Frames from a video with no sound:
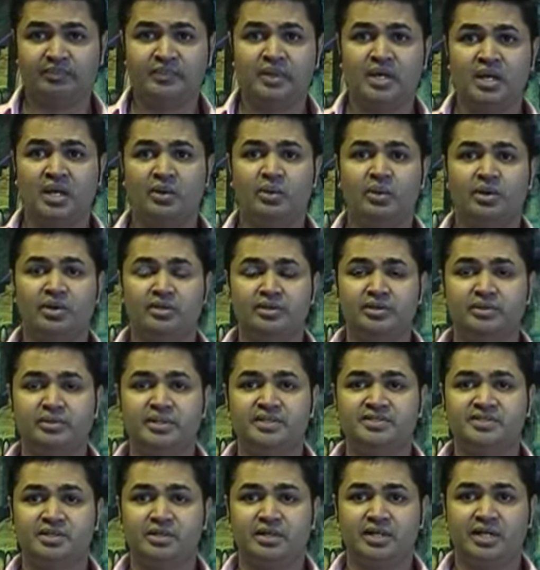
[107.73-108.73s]
And what I do is
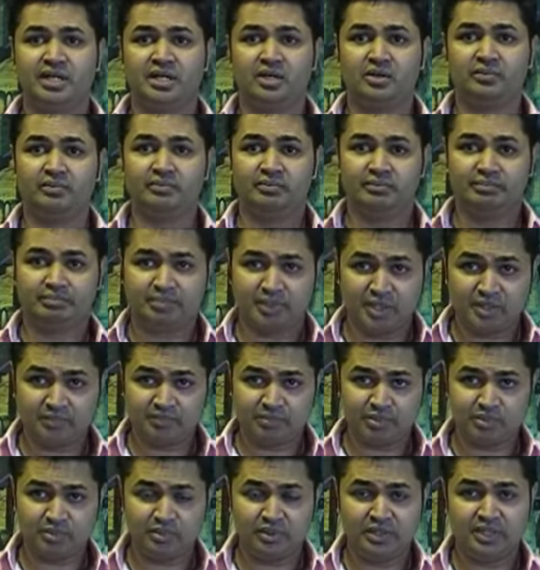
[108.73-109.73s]
I help
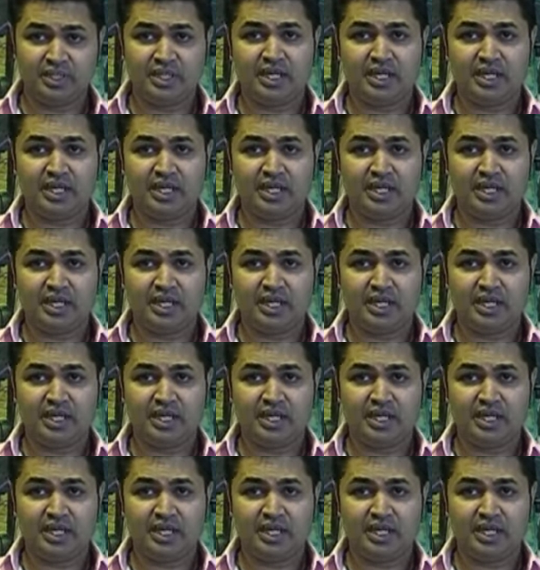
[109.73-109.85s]
people